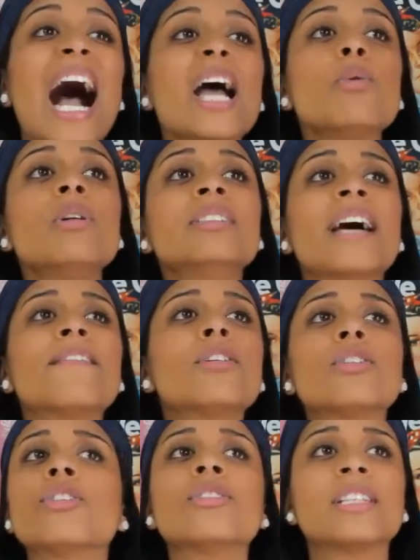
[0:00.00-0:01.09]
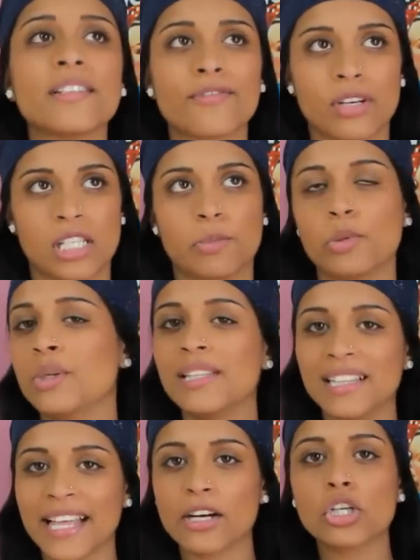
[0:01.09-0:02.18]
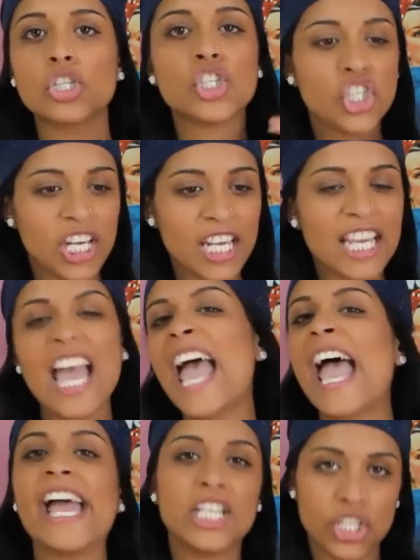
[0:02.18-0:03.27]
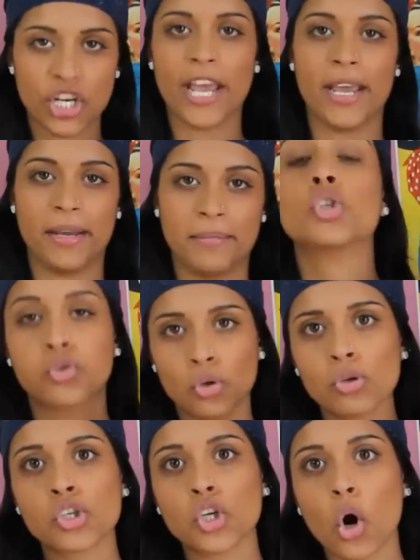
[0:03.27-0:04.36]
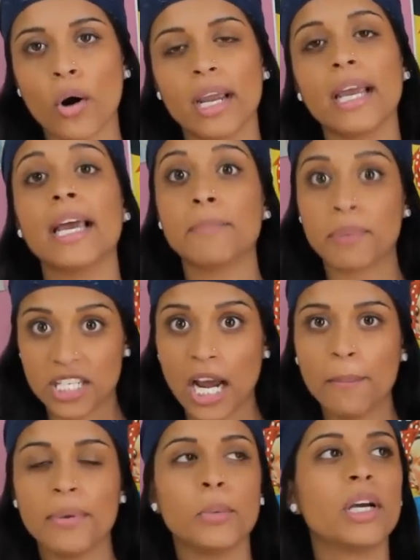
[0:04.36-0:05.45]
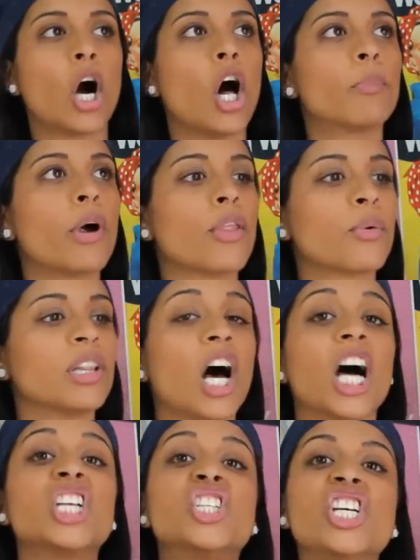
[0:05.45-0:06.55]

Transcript: I will never learn the difference between the letters G and J. True story, in Punjabi we call brother-in-law